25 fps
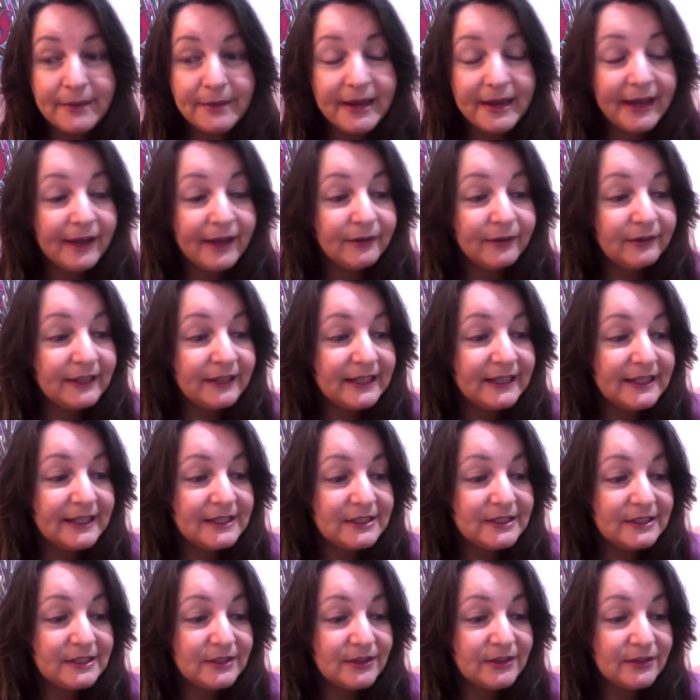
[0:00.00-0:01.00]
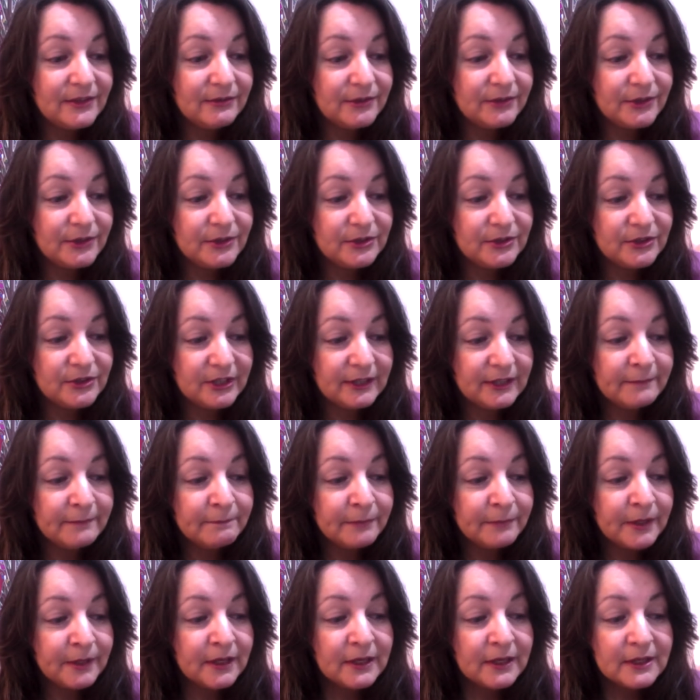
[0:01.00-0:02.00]
now and into the future.
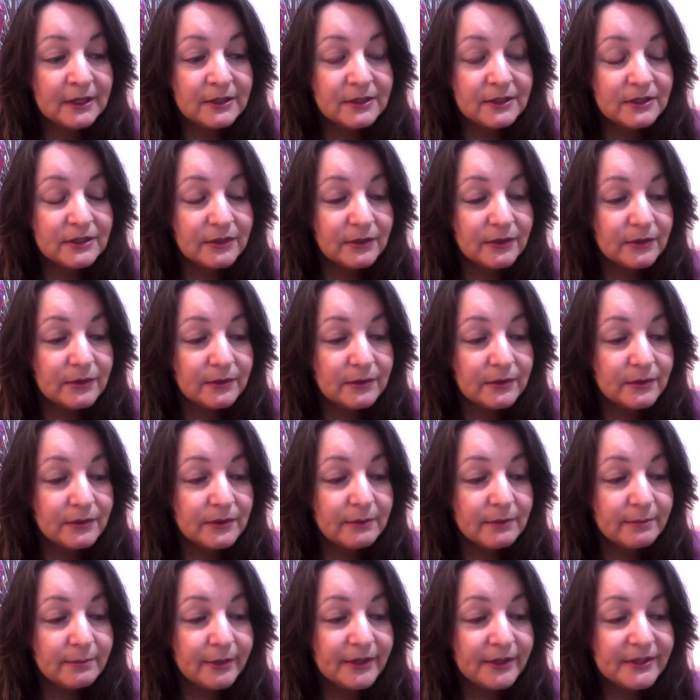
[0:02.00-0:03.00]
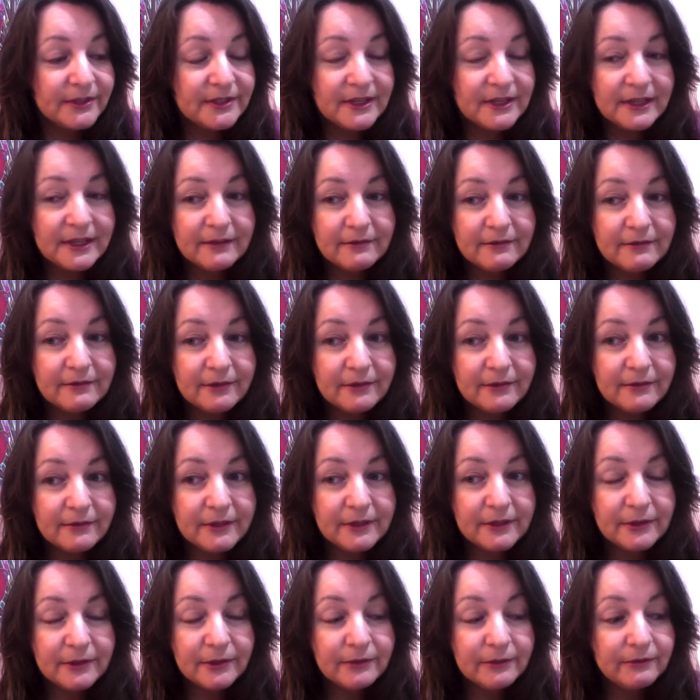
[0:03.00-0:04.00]
So the positive of the
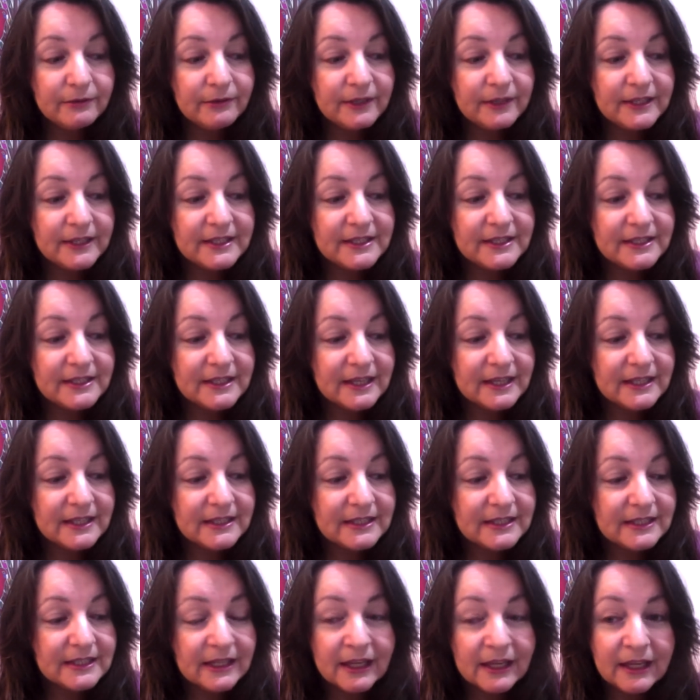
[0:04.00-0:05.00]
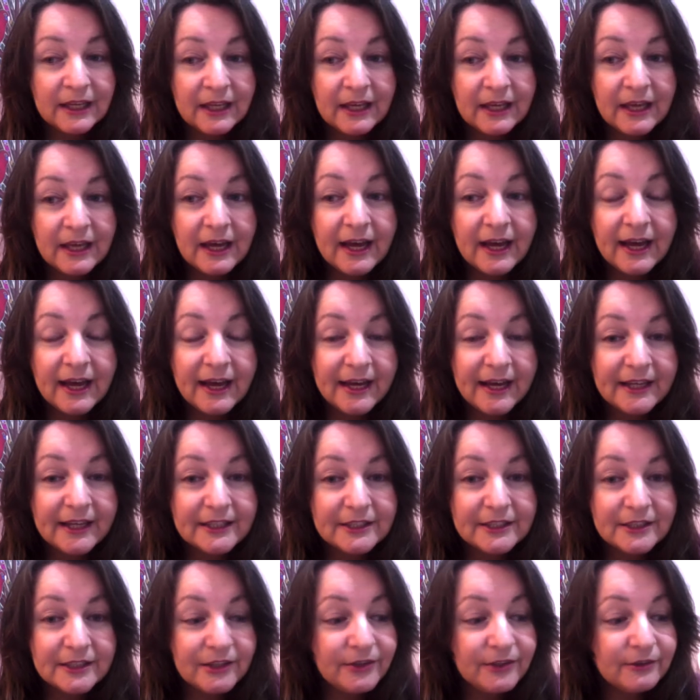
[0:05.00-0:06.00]
dolphin is this
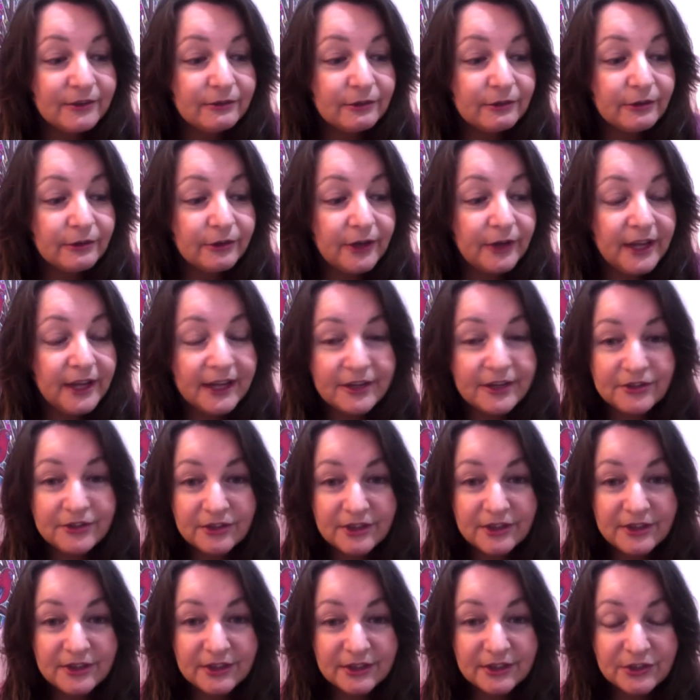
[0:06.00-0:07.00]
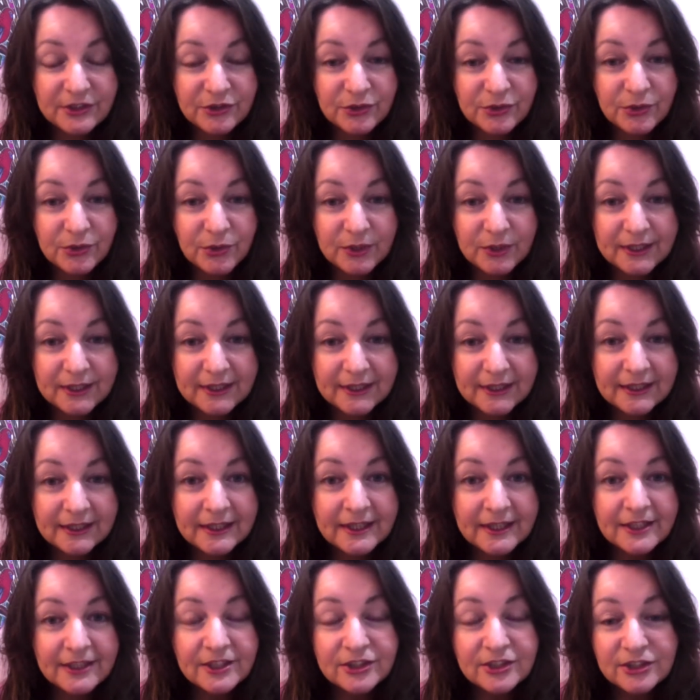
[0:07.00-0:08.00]
heart of creation that you are
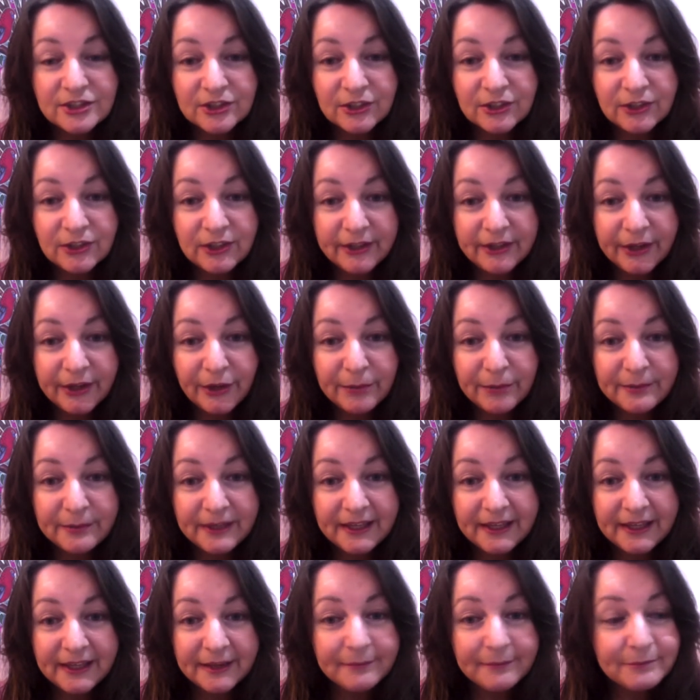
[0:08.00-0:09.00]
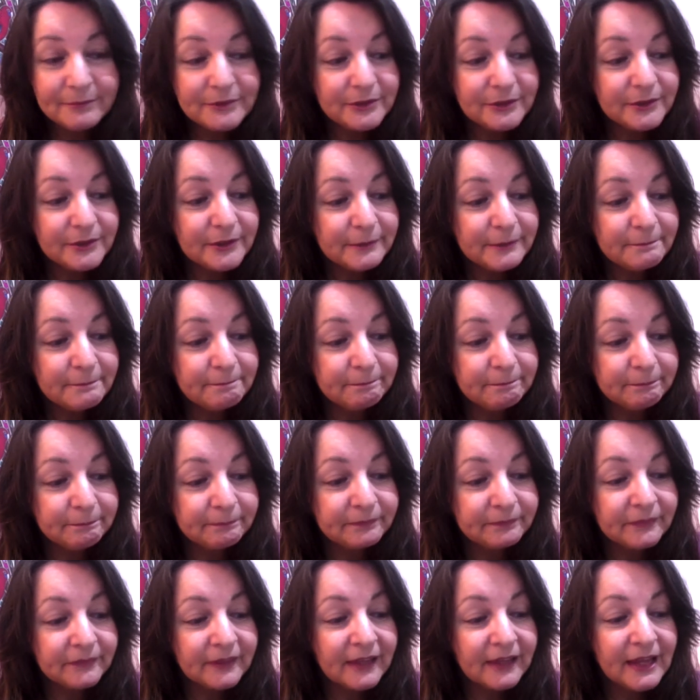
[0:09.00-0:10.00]
slowly opening up to,
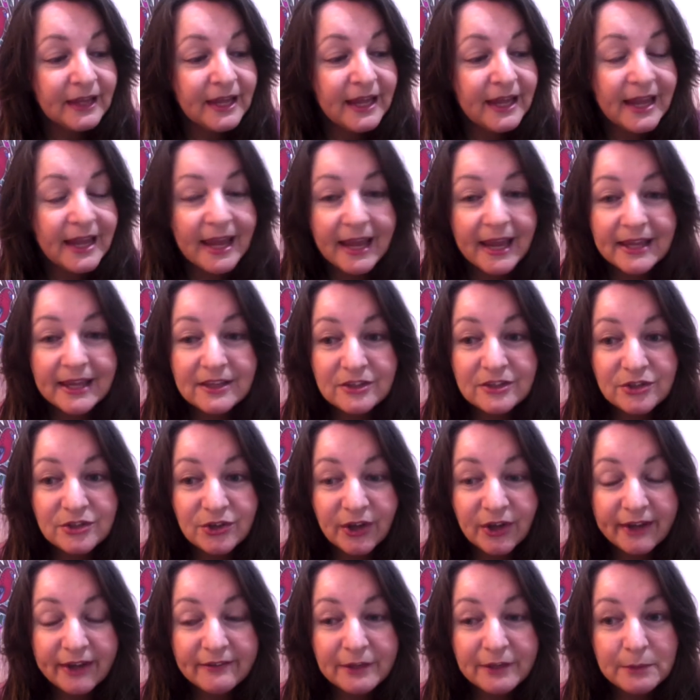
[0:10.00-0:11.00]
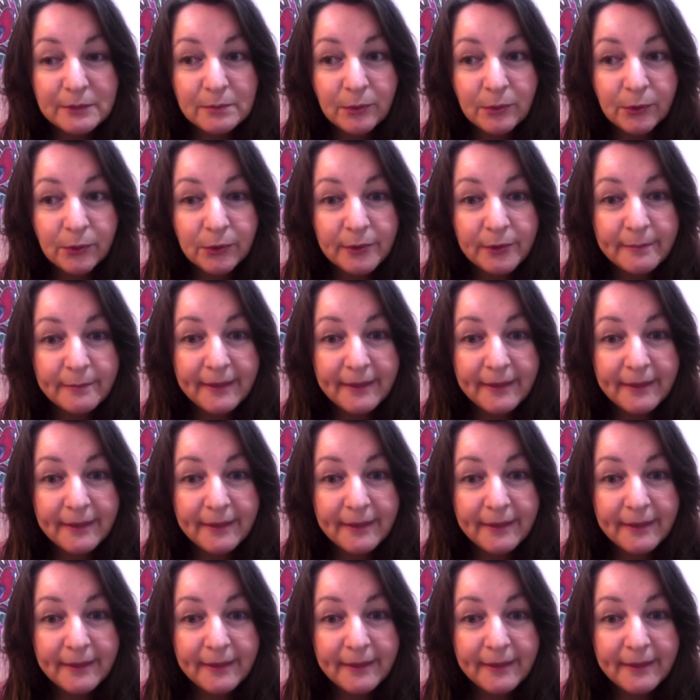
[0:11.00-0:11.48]
and you're having more